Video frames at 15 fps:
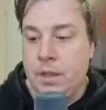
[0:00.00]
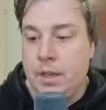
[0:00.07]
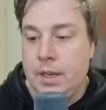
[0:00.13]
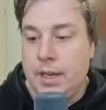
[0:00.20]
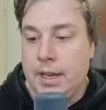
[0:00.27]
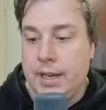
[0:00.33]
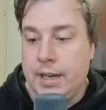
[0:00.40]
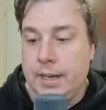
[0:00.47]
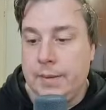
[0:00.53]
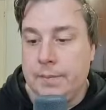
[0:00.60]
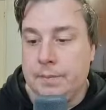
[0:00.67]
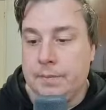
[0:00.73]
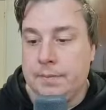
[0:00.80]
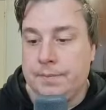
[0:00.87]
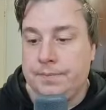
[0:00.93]

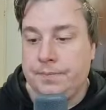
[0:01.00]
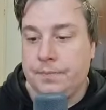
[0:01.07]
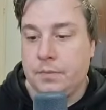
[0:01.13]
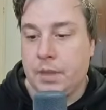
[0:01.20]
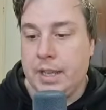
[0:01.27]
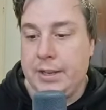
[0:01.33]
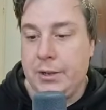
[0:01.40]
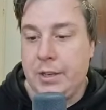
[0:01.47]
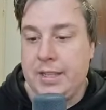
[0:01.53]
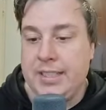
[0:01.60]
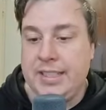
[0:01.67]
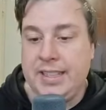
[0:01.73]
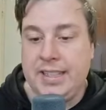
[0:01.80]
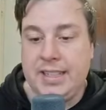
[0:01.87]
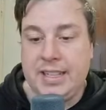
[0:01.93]
and you can
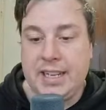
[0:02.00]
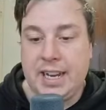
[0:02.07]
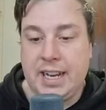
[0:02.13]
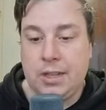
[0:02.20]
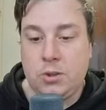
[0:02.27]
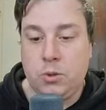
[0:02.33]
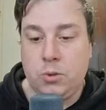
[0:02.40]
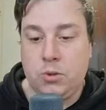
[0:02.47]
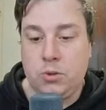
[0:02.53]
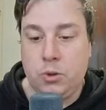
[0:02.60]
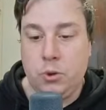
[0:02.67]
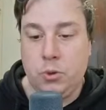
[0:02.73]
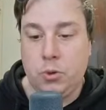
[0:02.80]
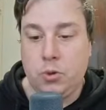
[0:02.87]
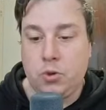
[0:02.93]
see the titles,
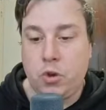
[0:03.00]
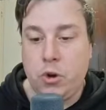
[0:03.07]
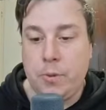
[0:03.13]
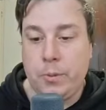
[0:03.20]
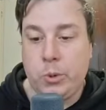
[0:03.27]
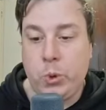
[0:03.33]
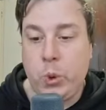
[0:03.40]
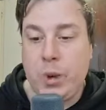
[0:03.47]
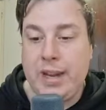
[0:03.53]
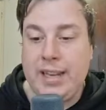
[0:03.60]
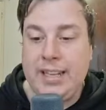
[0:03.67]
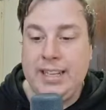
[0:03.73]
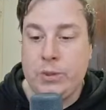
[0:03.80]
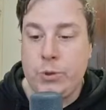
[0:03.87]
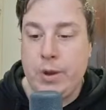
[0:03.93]
Google Chrome
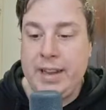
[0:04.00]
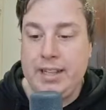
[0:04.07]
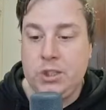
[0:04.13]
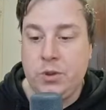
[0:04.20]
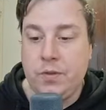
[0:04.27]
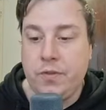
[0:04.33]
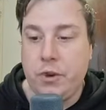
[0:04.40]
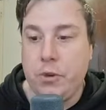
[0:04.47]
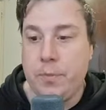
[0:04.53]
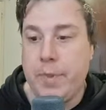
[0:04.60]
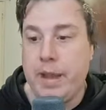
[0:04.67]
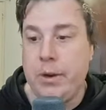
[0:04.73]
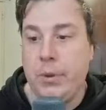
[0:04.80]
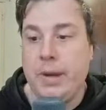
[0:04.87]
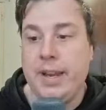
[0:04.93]
quickly drains your phone
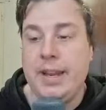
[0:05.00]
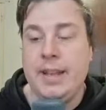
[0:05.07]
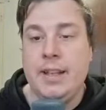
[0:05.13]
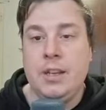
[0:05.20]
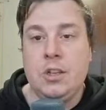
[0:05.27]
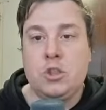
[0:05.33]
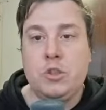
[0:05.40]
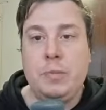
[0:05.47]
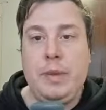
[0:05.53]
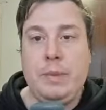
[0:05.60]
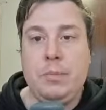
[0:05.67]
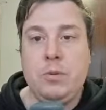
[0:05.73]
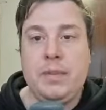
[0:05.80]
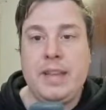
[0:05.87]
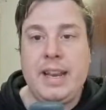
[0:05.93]
battery. So
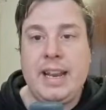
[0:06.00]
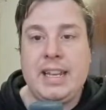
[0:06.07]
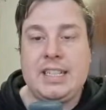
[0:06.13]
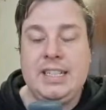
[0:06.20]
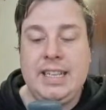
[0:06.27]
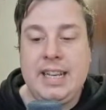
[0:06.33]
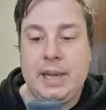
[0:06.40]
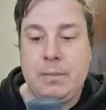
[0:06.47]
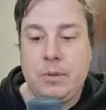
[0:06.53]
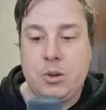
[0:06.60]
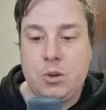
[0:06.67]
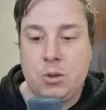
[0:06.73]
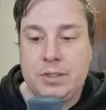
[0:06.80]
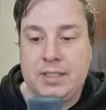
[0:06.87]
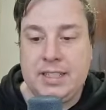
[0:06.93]
people that actually come
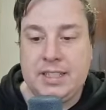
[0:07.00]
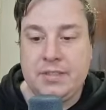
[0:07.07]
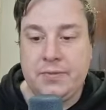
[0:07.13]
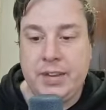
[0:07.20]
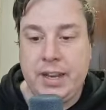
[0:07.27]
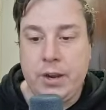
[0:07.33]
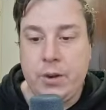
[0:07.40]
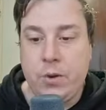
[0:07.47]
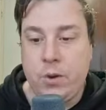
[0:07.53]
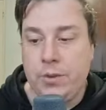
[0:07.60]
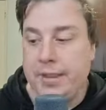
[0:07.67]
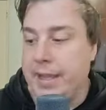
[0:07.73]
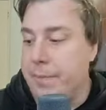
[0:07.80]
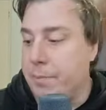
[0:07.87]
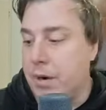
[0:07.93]
across this video
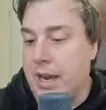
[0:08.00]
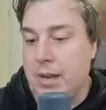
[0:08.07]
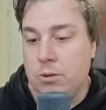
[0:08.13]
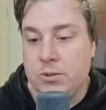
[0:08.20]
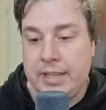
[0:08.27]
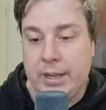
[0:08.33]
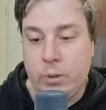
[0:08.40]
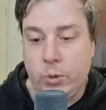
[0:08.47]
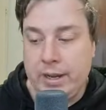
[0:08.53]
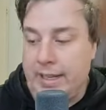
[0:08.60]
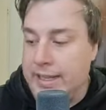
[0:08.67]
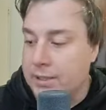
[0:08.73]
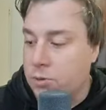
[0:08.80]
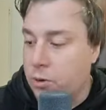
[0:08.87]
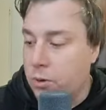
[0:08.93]
on their browse, they're
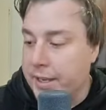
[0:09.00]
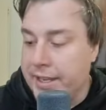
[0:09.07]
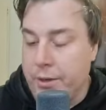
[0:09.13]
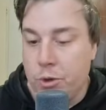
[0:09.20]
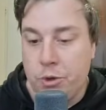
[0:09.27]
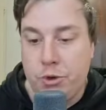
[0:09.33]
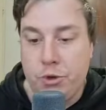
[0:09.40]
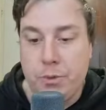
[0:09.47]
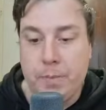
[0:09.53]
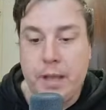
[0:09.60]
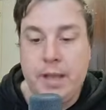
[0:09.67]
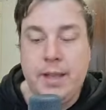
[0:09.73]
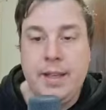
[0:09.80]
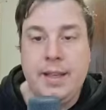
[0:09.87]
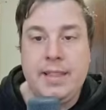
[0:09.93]
quickly scrolling YouTube,
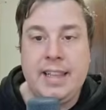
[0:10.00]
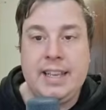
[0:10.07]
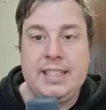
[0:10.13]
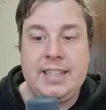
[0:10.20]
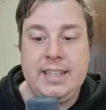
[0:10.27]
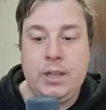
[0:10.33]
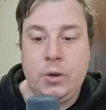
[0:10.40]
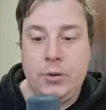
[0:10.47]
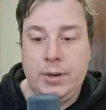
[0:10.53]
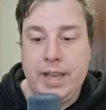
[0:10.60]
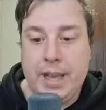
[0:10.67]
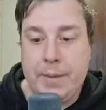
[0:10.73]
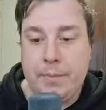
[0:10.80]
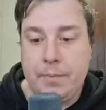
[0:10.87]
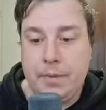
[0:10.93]
they see, oh
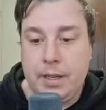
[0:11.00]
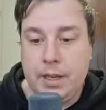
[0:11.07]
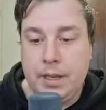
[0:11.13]
damn,